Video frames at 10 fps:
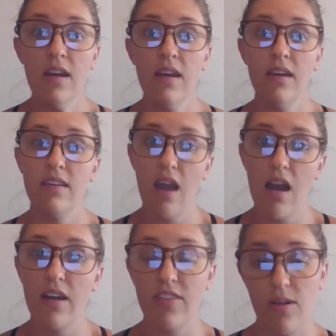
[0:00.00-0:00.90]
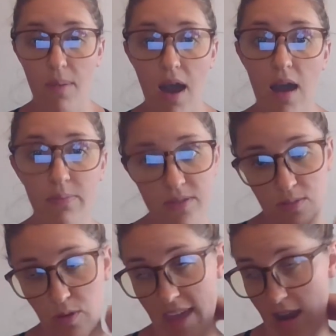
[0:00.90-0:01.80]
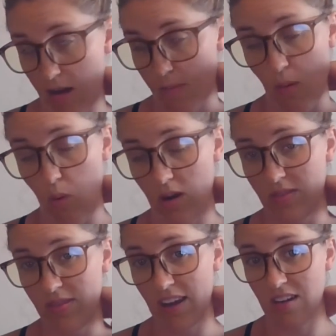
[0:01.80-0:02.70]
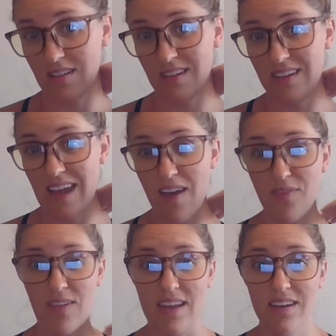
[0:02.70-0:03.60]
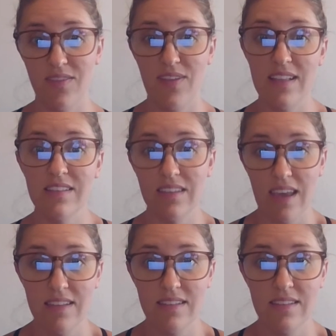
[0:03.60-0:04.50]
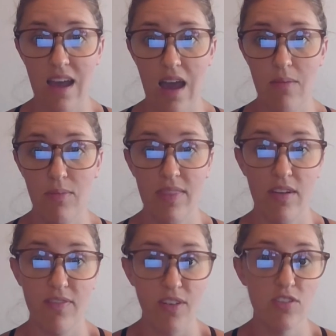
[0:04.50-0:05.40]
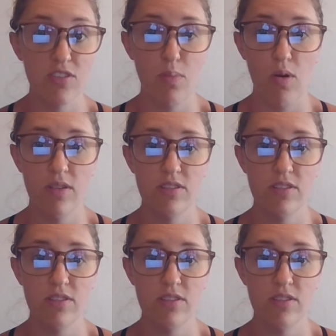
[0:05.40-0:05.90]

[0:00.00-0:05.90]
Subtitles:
young, their pups, when they are born, they're deaf and defenseless when they're first born.